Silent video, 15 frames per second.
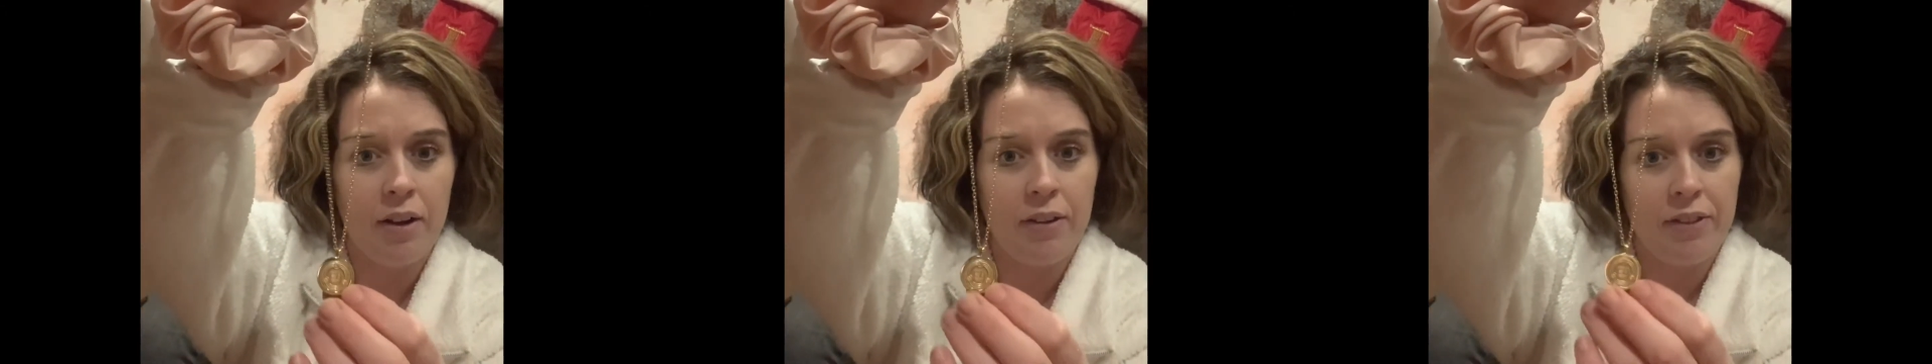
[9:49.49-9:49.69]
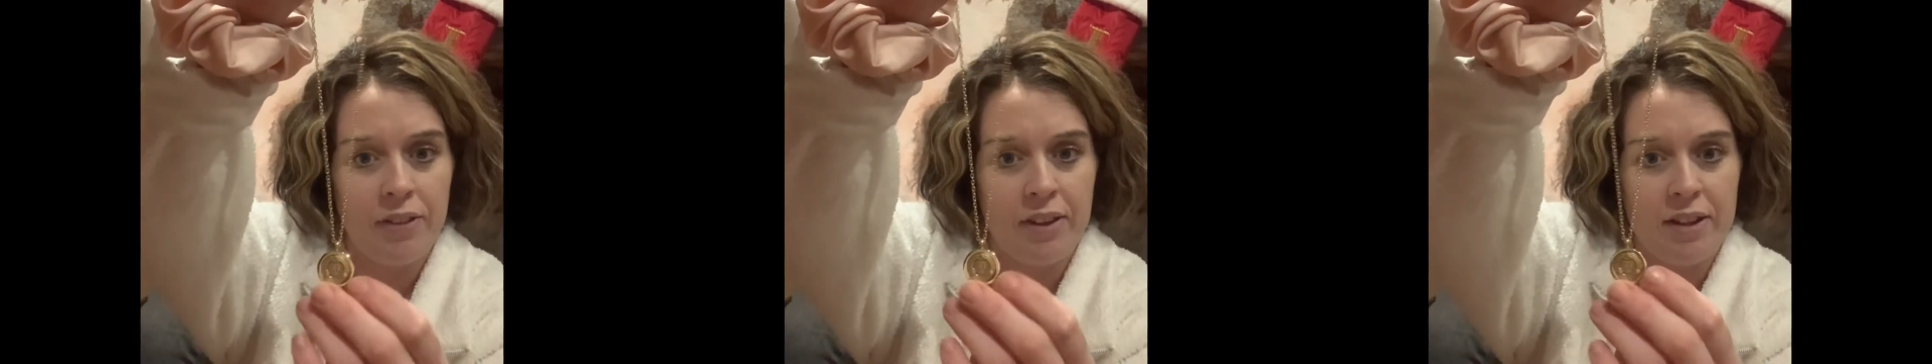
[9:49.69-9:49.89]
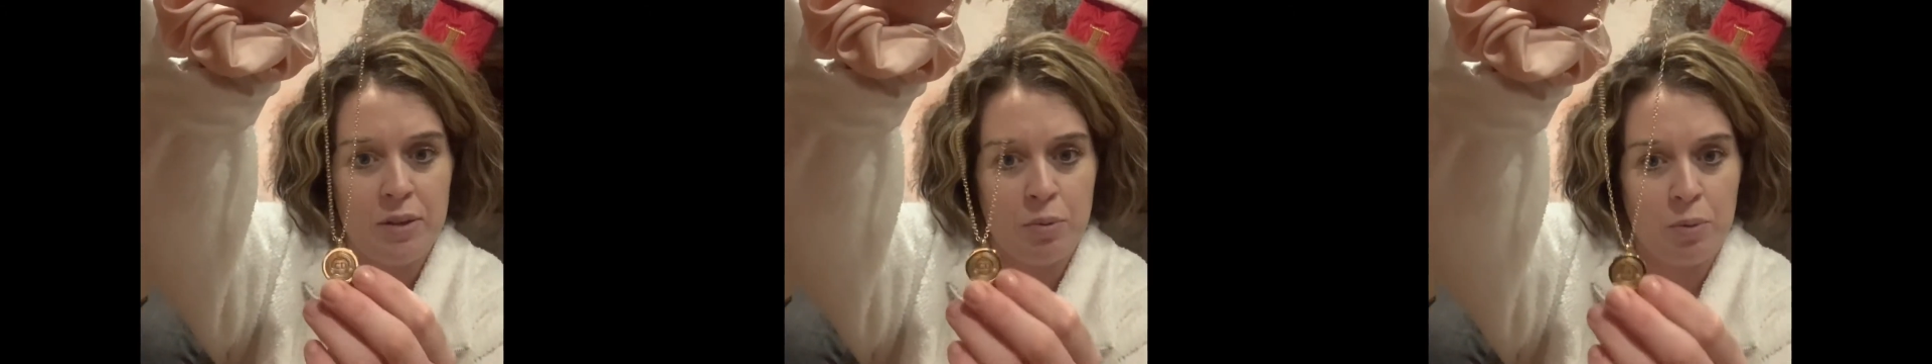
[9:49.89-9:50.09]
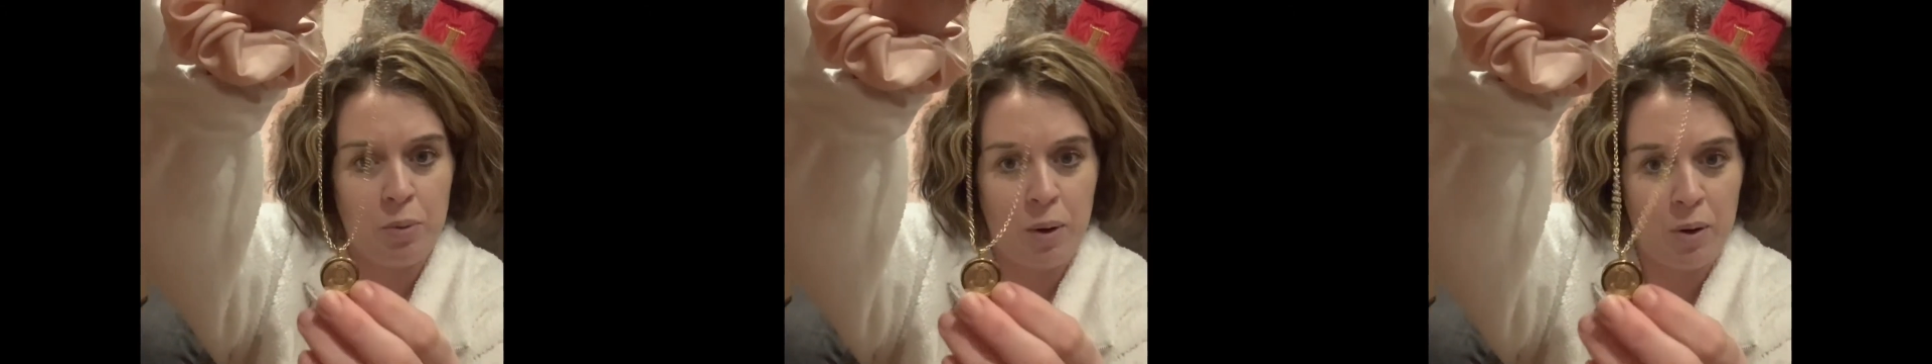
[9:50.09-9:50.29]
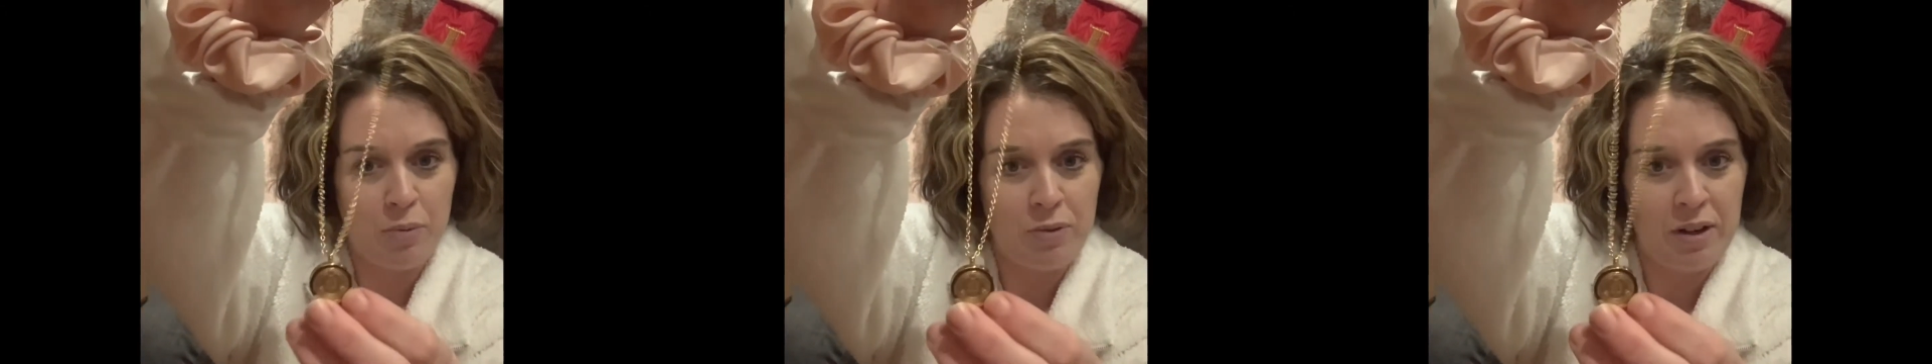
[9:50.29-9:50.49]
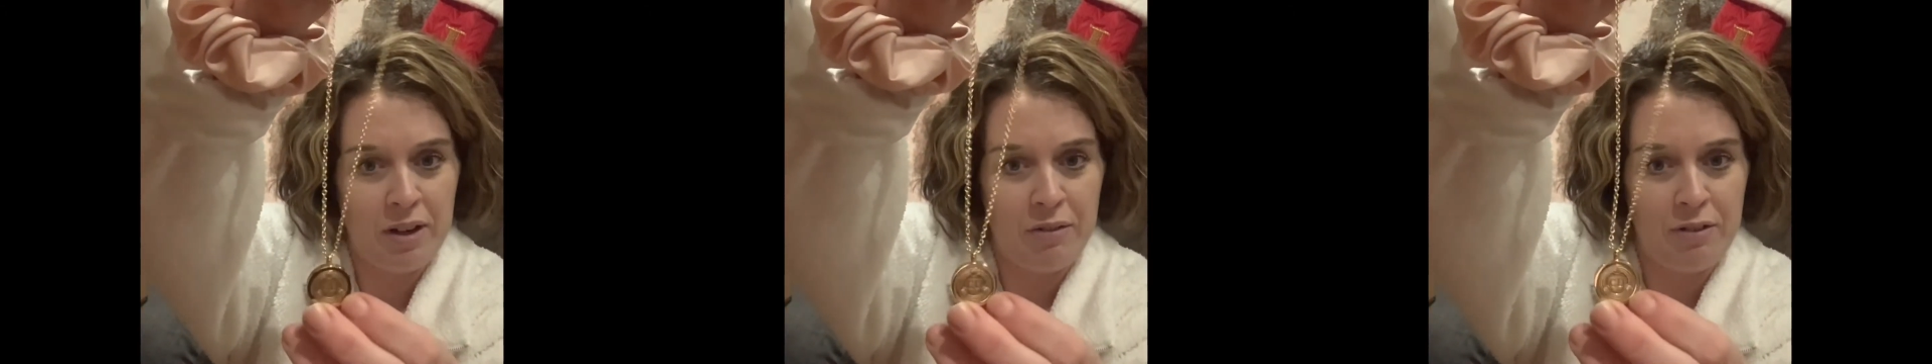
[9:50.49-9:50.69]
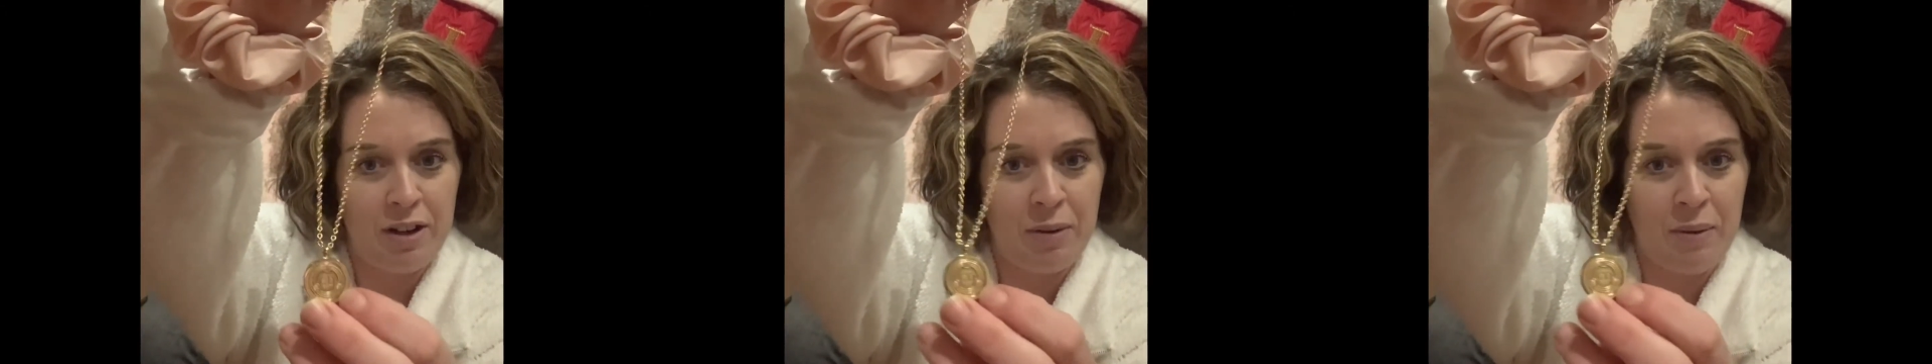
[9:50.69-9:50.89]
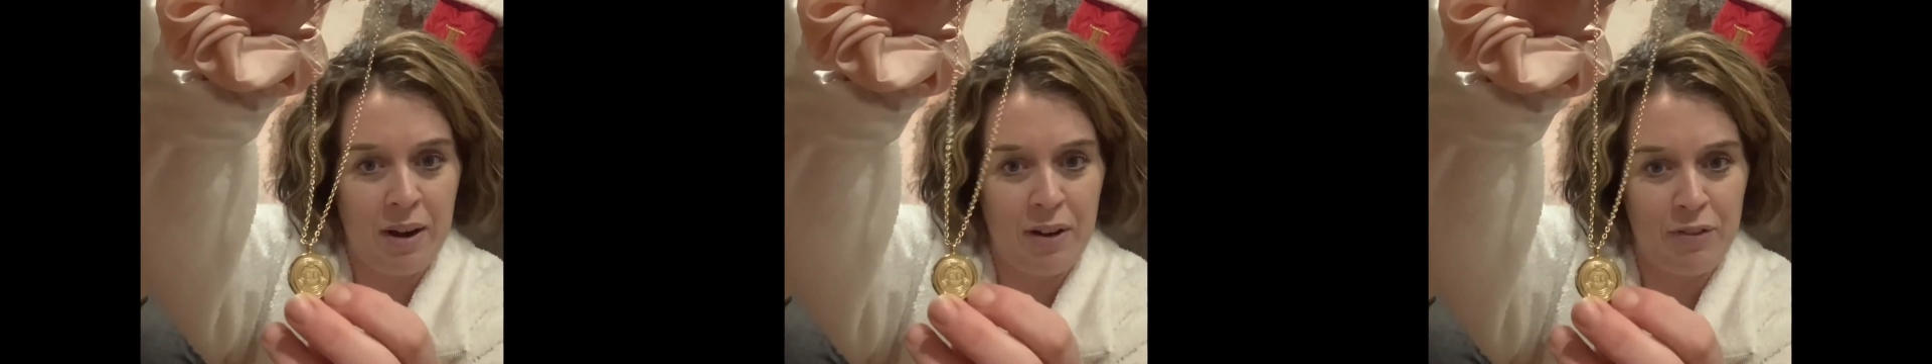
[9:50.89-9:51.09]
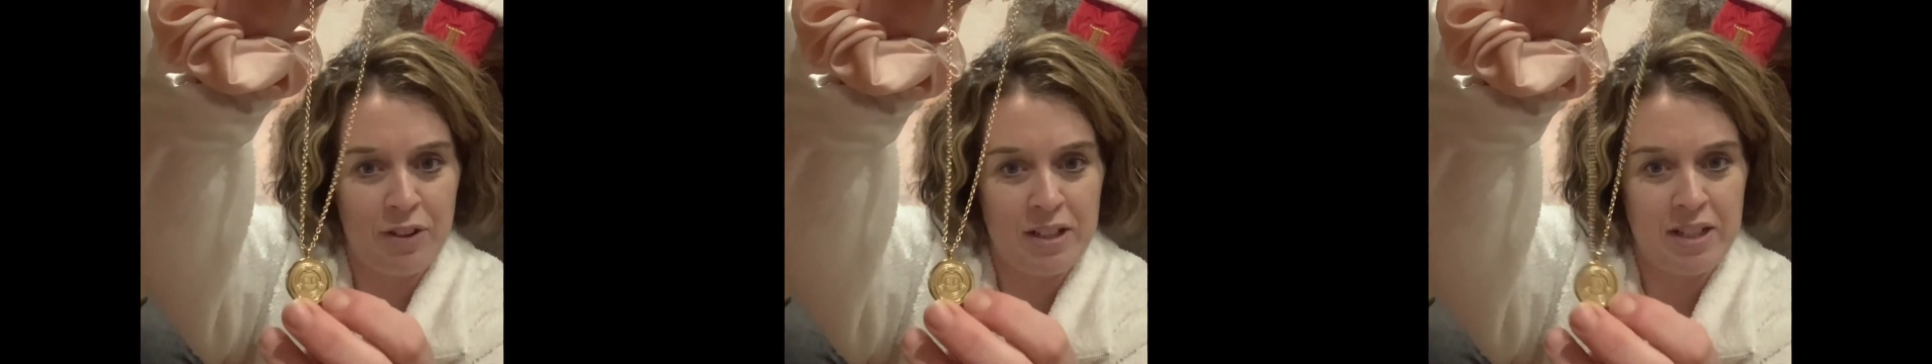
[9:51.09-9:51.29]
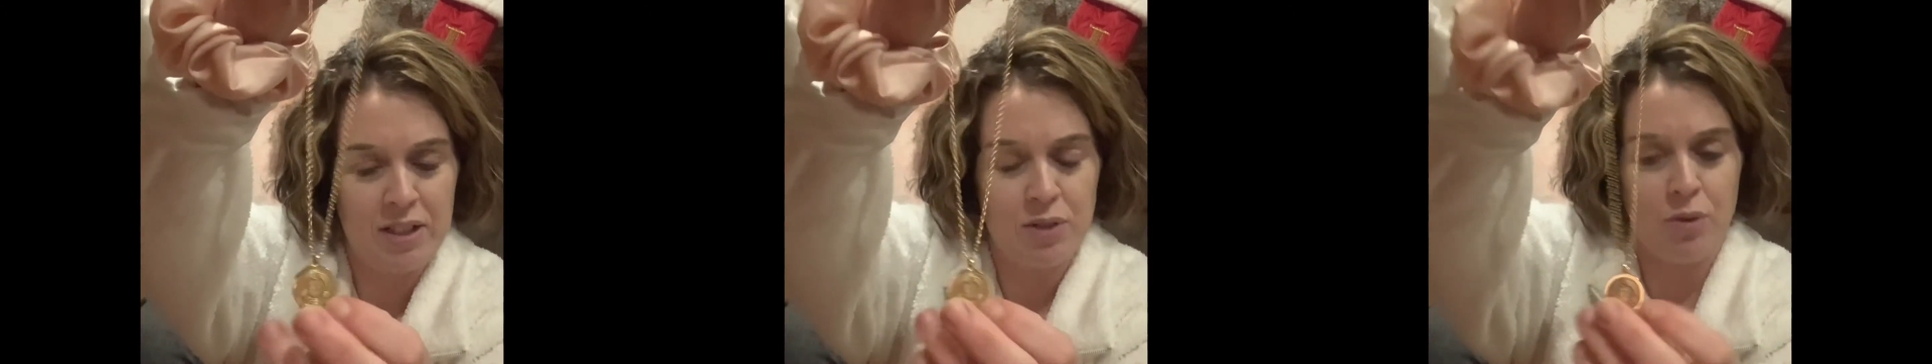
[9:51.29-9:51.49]
this would work really, really well for this
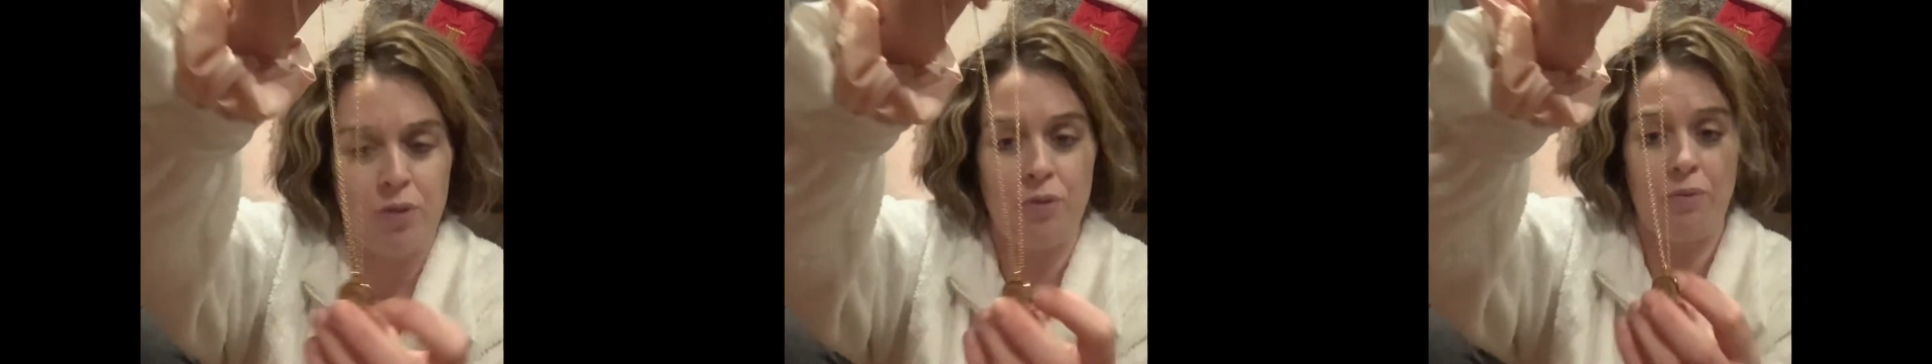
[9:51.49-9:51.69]
sort of